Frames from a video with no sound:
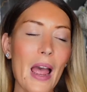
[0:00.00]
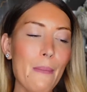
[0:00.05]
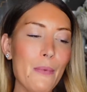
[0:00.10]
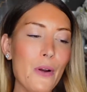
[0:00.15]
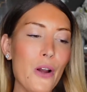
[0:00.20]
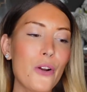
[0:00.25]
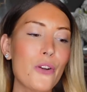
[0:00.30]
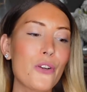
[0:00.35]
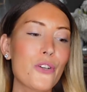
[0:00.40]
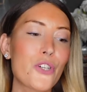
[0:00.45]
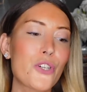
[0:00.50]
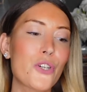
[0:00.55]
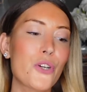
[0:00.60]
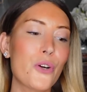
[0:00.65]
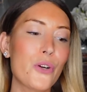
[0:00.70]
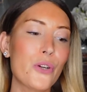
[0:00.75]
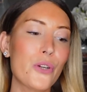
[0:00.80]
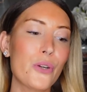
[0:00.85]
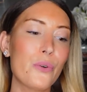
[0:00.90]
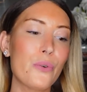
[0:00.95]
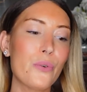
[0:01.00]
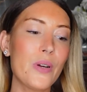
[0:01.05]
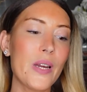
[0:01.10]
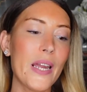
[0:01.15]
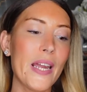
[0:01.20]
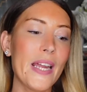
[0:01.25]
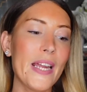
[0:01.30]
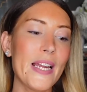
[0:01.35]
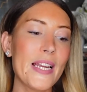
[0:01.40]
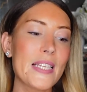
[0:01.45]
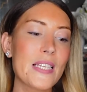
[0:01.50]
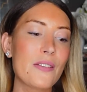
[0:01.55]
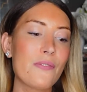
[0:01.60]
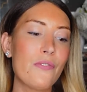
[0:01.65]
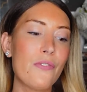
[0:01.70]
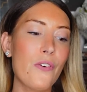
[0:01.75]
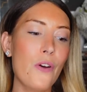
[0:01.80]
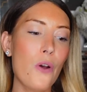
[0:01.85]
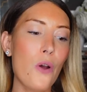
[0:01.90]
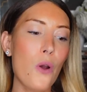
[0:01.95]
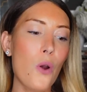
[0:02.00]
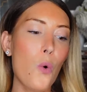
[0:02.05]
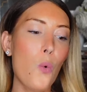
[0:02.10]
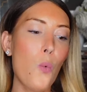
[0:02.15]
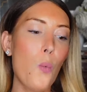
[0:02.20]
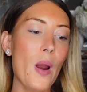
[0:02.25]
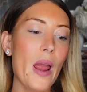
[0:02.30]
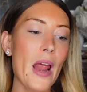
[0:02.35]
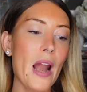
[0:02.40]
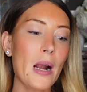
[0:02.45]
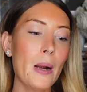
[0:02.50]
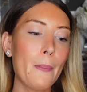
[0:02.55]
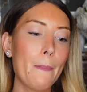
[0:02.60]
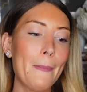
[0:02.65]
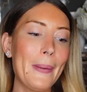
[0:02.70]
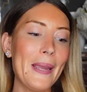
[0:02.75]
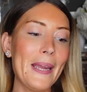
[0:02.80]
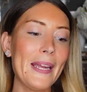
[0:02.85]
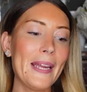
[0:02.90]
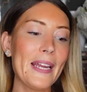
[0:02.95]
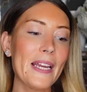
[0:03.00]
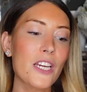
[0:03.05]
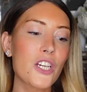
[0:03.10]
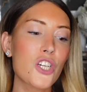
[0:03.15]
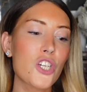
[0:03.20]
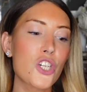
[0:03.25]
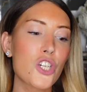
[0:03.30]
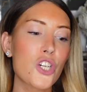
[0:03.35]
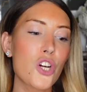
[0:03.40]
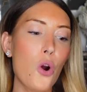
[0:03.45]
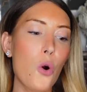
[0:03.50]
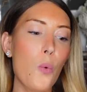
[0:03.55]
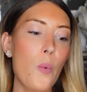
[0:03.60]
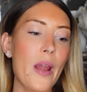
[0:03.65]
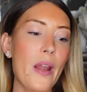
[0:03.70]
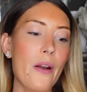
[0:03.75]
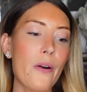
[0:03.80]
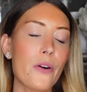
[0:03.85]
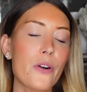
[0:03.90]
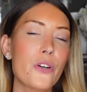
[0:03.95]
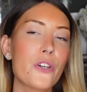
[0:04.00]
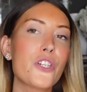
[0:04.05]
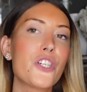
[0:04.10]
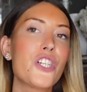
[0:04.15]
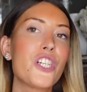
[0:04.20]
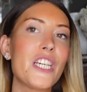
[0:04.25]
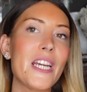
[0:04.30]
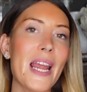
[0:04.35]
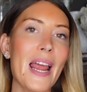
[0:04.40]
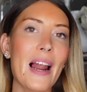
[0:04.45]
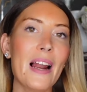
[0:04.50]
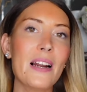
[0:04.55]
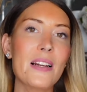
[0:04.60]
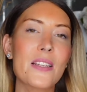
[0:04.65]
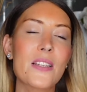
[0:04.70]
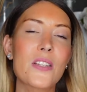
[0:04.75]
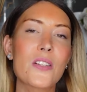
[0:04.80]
I'm gonna show you is the well-being shower gel.